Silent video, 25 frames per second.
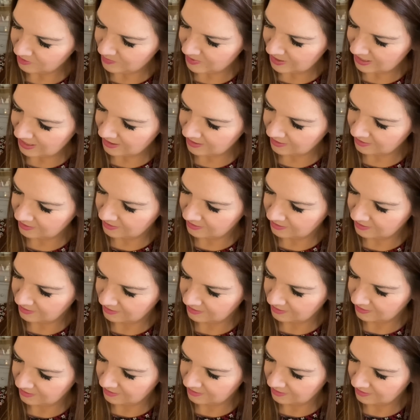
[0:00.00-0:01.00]
peel?
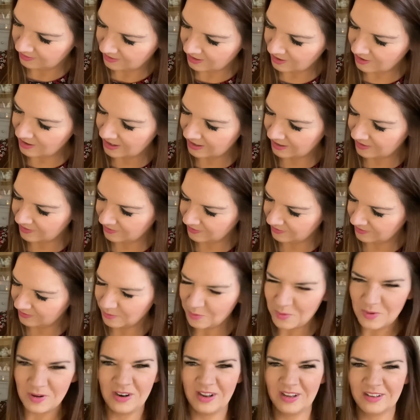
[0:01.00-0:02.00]
Oh, like
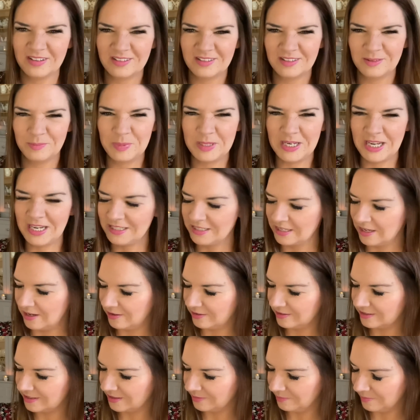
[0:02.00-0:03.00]
what? Like
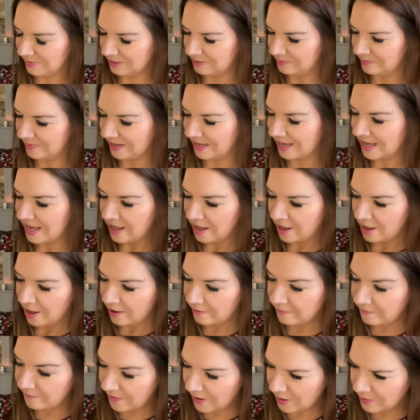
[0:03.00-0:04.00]
potatoes? Must be. A
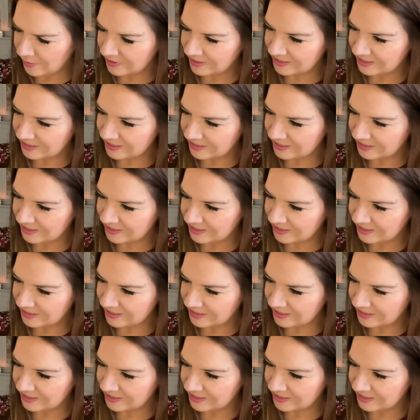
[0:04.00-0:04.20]
phone